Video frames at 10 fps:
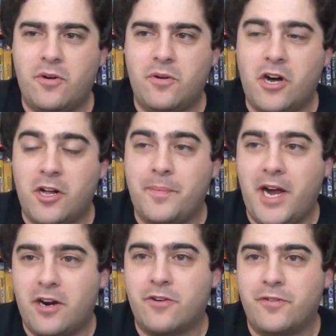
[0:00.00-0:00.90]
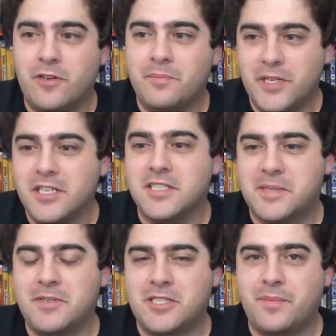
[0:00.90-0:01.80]
all-powerful Bill is
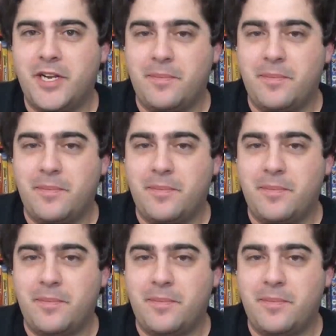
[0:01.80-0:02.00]
supposed to be.